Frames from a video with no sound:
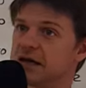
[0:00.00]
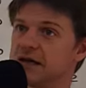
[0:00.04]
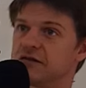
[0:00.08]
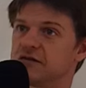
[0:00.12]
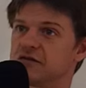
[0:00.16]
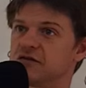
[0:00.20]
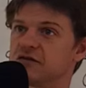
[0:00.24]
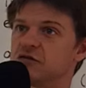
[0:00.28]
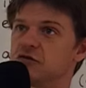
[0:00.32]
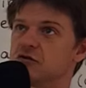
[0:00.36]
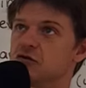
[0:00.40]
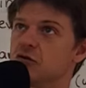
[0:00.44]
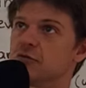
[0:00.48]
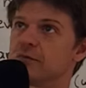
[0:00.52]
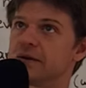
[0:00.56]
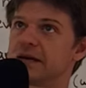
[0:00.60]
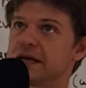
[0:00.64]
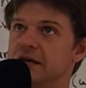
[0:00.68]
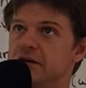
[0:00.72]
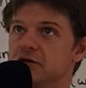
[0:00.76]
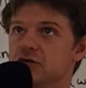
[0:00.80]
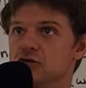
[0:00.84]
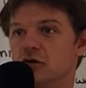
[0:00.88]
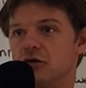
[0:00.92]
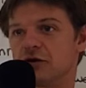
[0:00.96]
it's
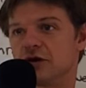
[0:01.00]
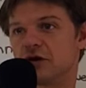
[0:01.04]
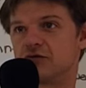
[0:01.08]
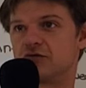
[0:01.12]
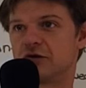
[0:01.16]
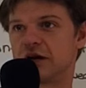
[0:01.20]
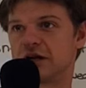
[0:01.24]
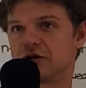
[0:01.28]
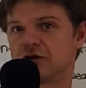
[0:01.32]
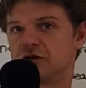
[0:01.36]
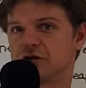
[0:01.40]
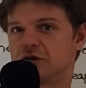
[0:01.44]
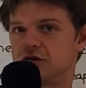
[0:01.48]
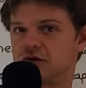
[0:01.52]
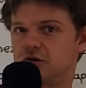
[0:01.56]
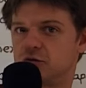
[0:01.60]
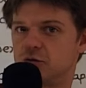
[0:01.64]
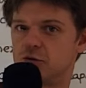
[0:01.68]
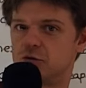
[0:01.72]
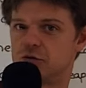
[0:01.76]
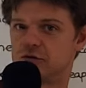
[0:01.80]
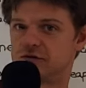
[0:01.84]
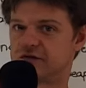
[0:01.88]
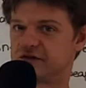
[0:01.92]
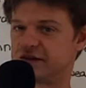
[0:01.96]
normally non aggression
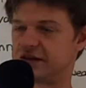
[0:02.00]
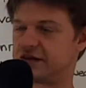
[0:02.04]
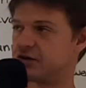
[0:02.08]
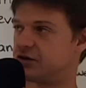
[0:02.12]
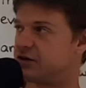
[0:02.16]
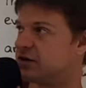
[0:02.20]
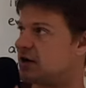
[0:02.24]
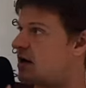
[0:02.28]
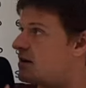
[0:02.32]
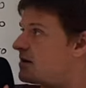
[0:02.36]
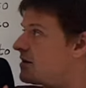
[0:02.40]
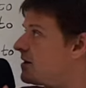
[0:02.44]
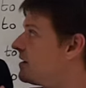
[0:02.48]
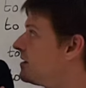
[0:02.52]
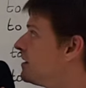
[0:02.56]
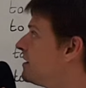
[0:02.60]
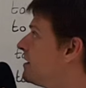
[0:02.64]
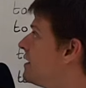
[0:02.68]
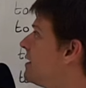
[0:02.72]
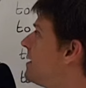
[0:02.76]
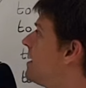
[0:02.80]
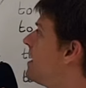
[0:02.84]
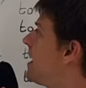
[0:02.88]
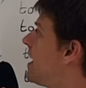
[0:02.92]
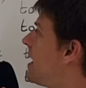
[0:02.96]
towards each other,
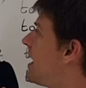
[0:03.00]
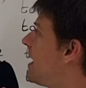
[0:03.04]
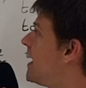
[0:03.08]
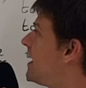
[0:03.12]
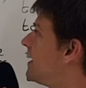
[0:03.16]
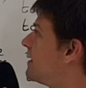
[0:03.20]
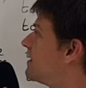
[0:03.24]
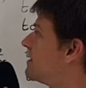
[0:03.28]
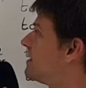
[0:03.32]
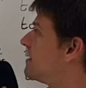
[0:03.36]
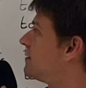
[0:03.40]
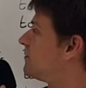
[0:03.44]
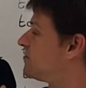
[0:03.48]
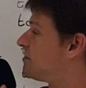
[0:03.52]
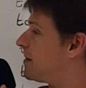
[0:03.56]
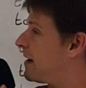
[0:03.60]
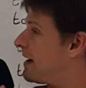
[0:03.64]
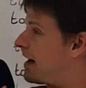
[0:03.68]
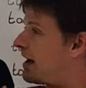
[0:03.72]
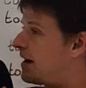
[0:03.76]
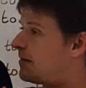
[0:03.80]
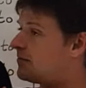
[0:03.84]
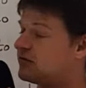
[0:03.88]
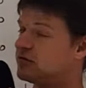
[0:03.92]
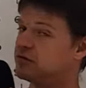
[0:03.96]
and it's
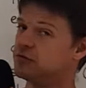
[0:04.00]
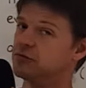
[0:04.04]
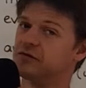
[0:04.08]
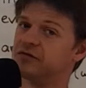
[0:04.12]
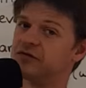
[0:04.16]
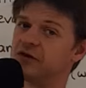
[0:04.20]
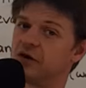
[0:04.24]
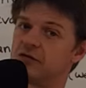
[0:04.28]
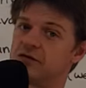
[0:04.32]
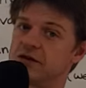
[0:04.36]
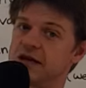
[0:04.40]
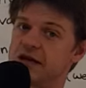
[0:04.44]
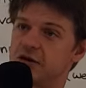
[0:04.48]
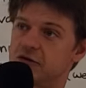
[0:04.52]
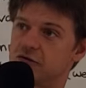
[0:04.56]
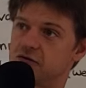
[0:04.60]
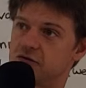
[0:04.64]
perhaps also the